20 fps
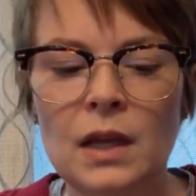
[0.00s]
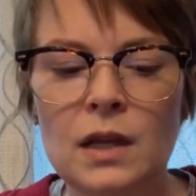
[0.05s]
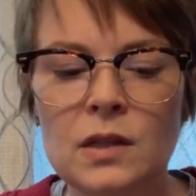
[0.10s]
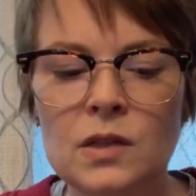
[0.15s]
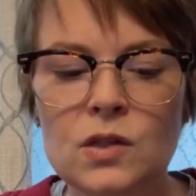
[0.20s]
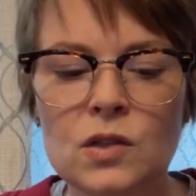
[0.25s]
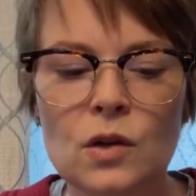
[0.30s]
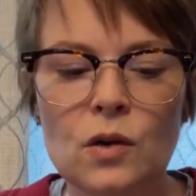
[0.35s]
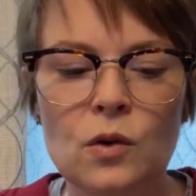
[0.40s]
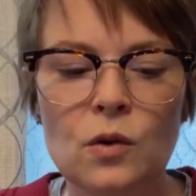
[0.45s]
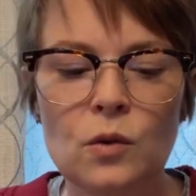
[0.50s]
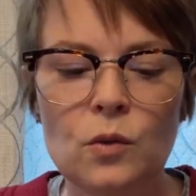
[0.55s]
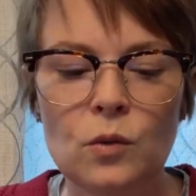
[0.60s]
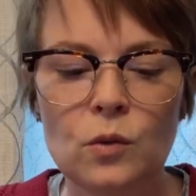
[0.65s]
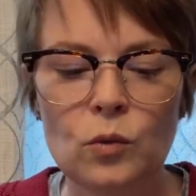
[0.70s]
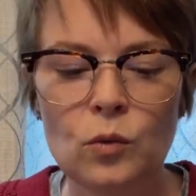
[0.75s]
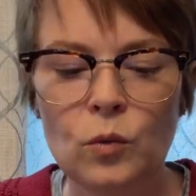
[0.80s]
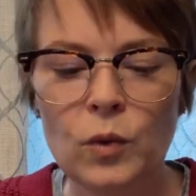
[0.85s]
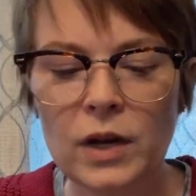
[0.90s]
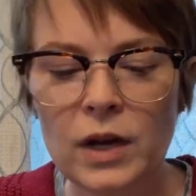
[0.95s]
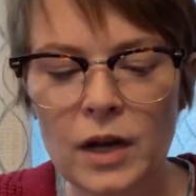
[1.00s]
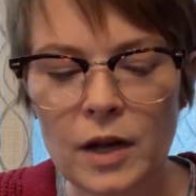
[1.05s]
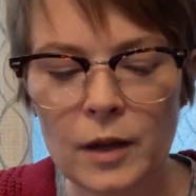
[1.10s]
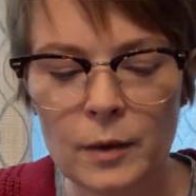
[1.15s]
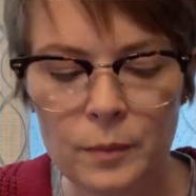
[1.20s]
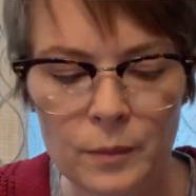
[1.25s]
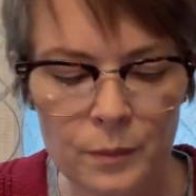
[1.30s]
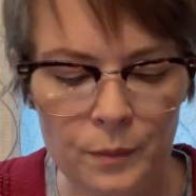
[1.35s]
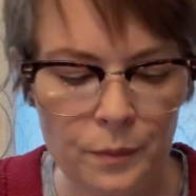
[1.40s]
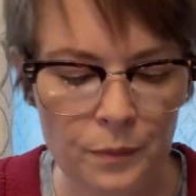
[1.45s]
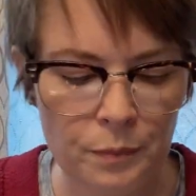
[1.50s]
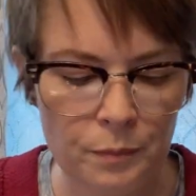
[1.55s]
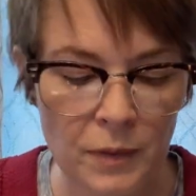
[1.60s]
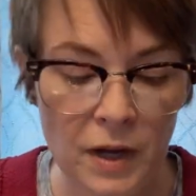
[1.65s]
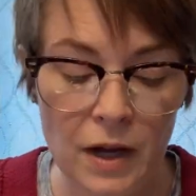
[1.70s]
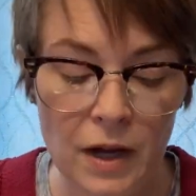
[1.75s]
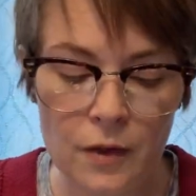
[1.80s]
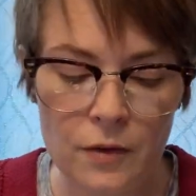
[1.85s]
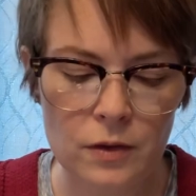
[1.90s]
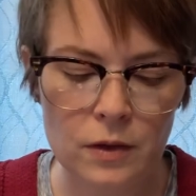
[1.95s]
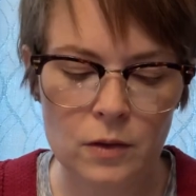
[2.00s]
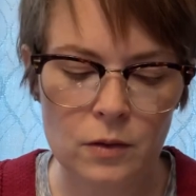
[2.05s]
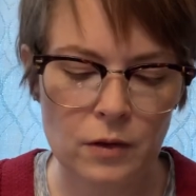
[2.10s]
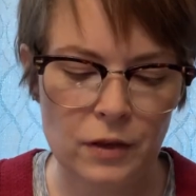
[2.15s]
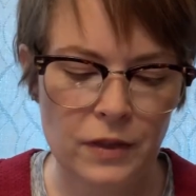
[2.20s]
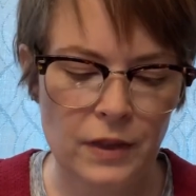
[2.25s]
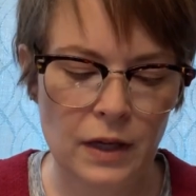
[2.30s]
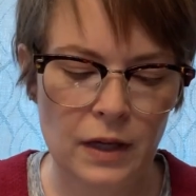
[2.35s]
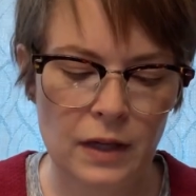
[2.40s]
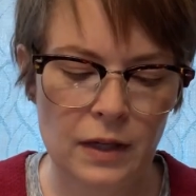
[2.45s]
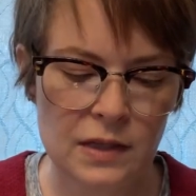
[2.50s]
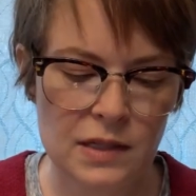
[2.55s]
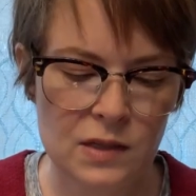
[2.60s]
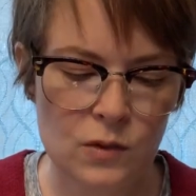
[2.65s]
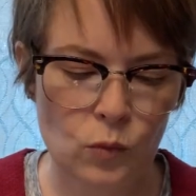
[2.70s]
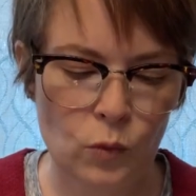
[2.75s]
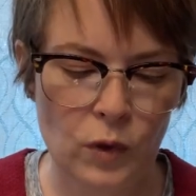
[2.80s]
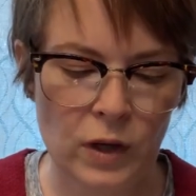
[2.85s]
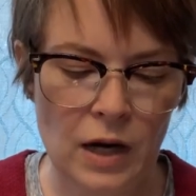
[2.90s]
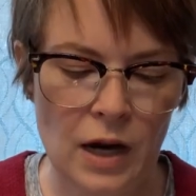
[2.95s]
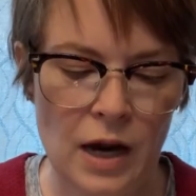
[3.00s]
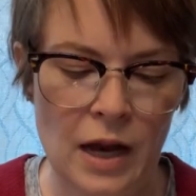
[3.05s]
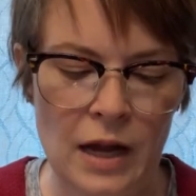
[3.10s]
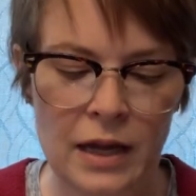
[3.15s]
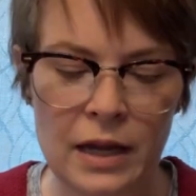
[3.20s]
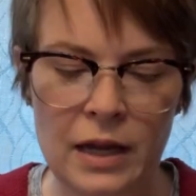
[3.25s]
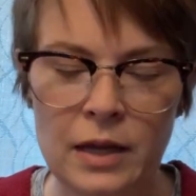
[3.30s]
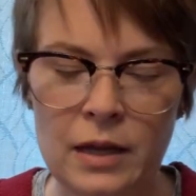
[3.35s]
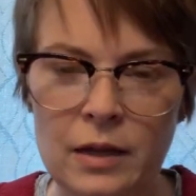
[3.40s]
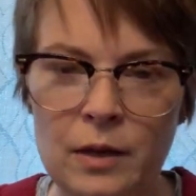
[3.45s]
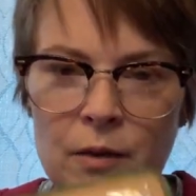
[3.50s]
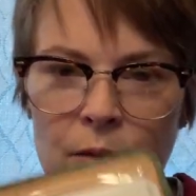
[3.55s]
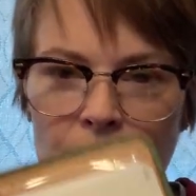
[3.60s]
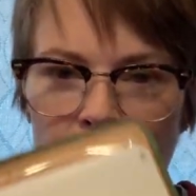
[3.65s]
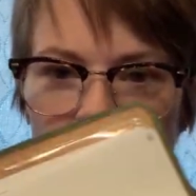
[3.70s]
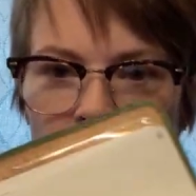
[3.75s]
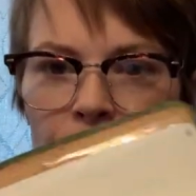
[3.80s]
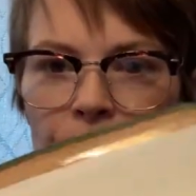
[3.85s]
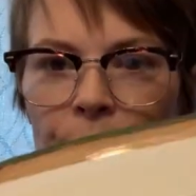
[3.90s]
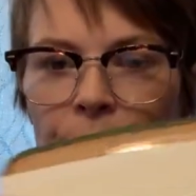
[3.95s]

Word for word: And so when I'm, my other little thing is when I am